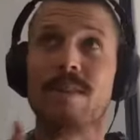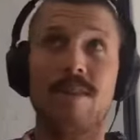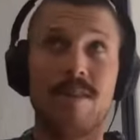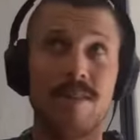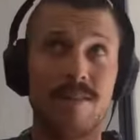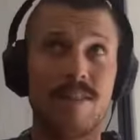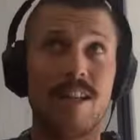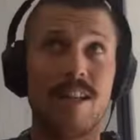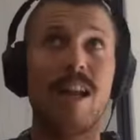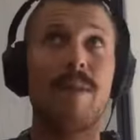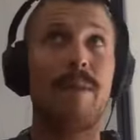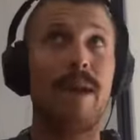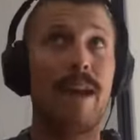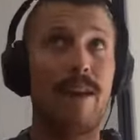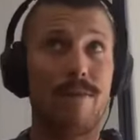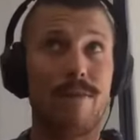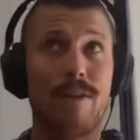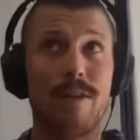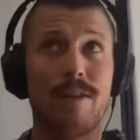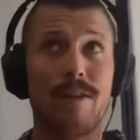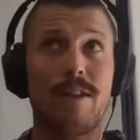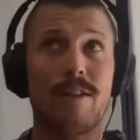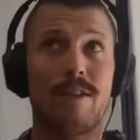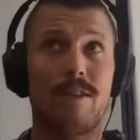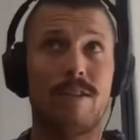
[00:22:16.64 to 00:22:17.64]
Set up
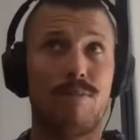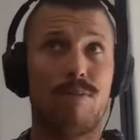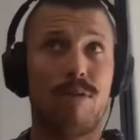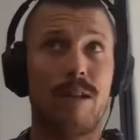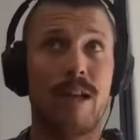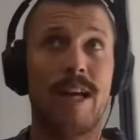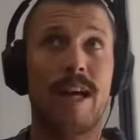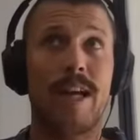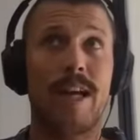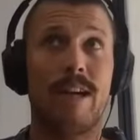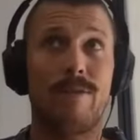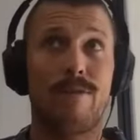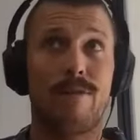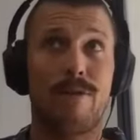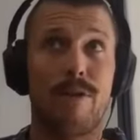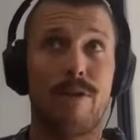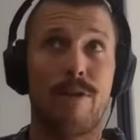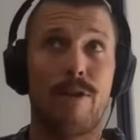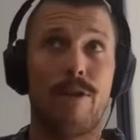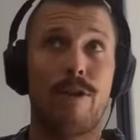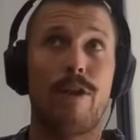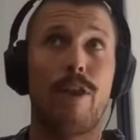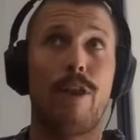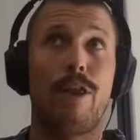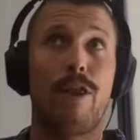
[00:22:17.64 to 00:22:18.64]
everything to play for a
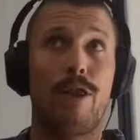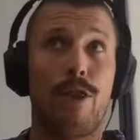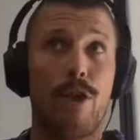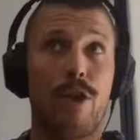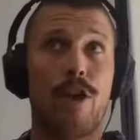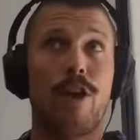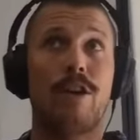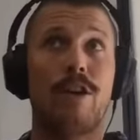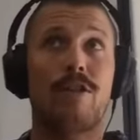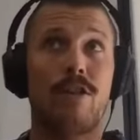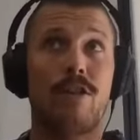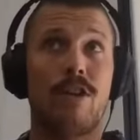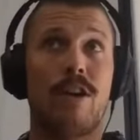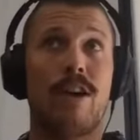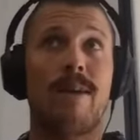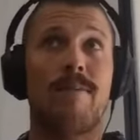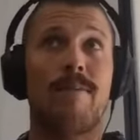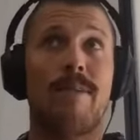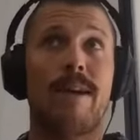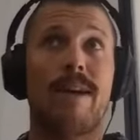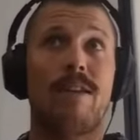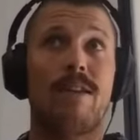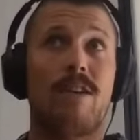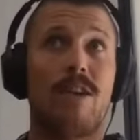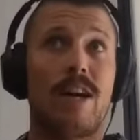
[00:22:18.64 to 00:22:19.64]
third time
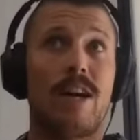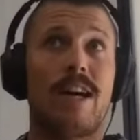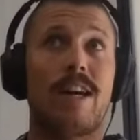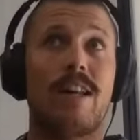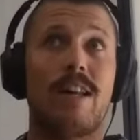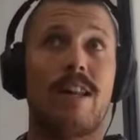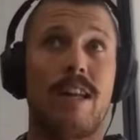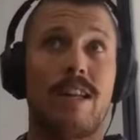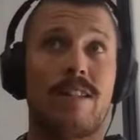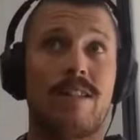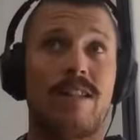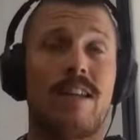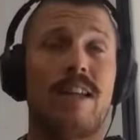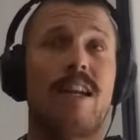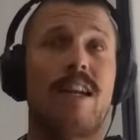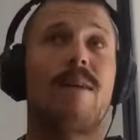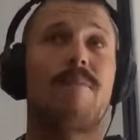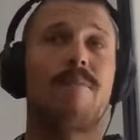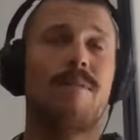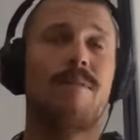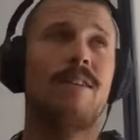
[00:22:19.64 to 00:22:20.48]
that night, like set up.